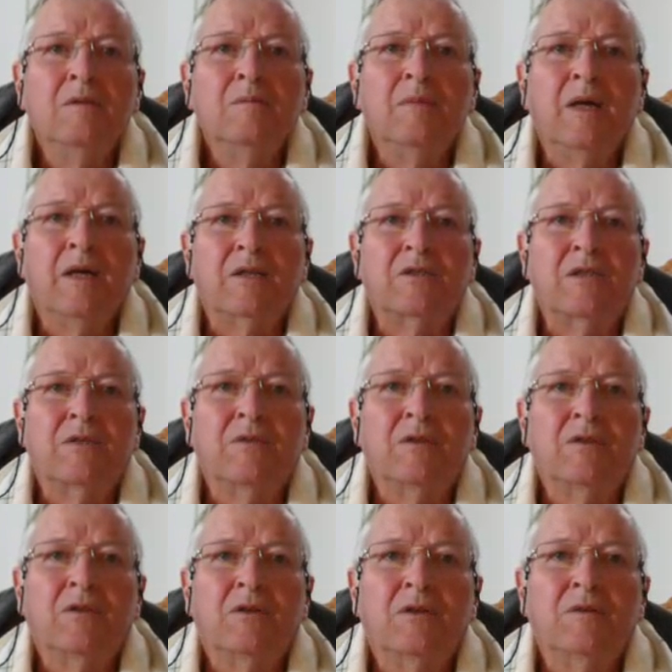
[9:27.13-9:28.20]
Mark 7
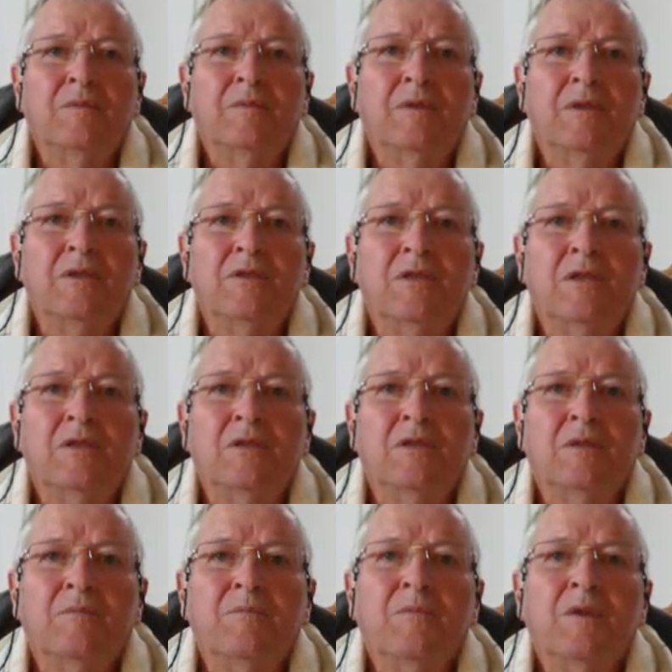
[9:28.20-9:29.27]
and 9, and he said to
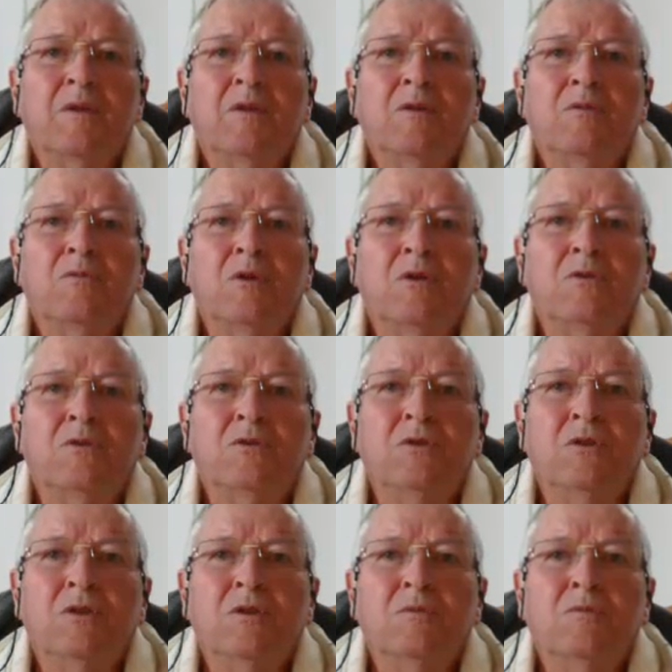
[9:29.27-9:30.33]
them, well
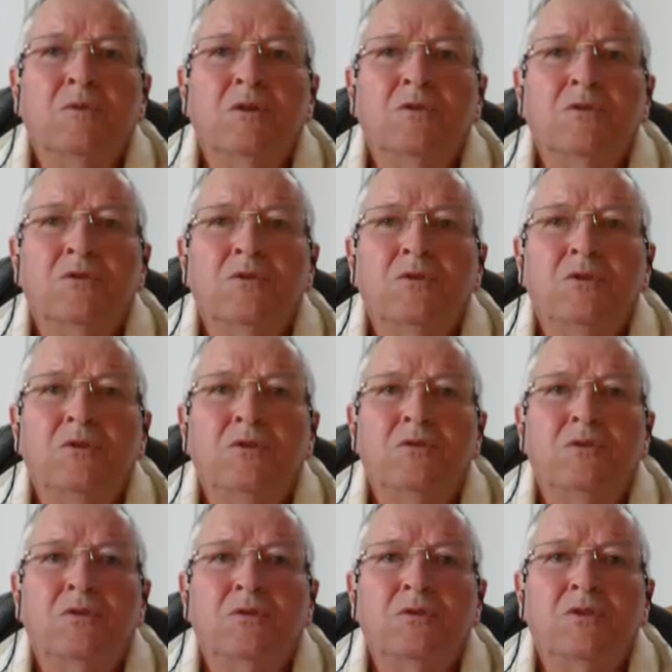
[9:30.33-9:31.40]
do, well do
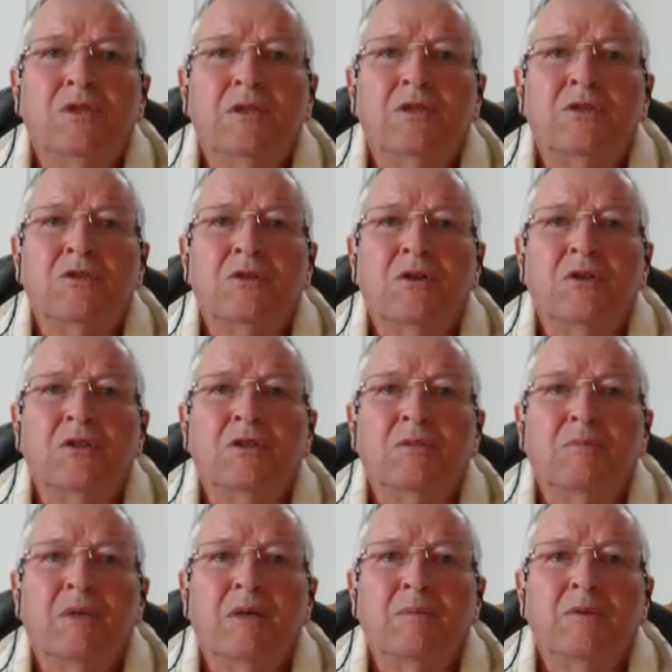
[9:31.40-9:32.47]
you to set aside the
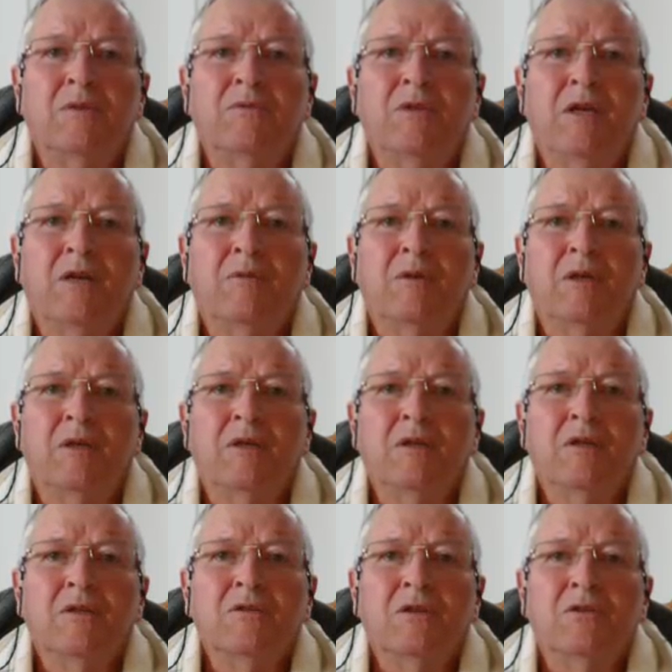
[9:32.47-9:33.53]
commandment of Yahweh
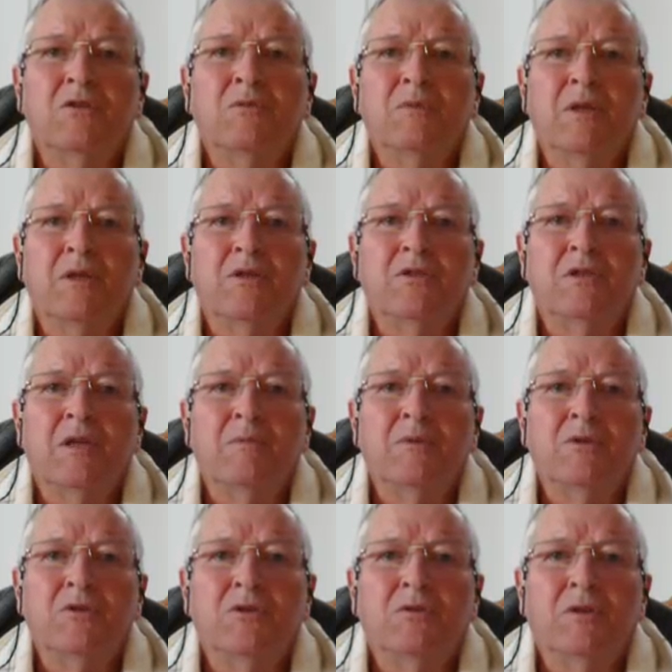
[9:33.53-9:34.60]
so that you may
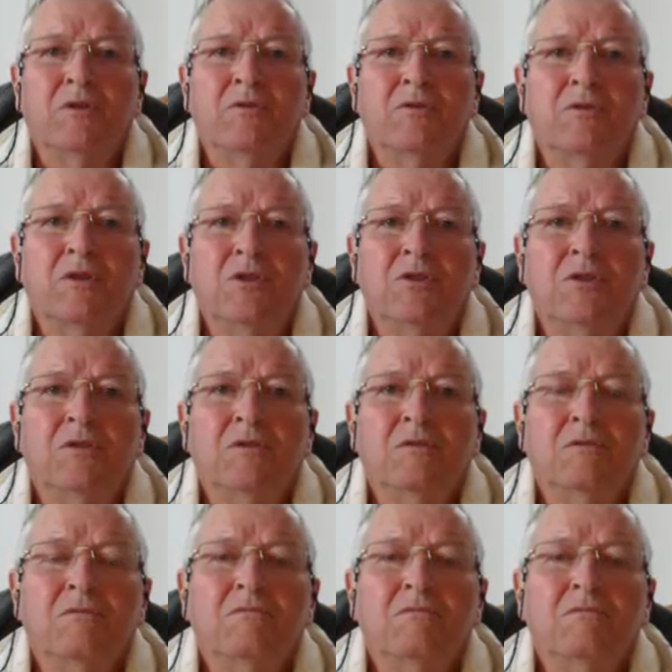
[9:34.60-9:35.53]
establish your own tradition.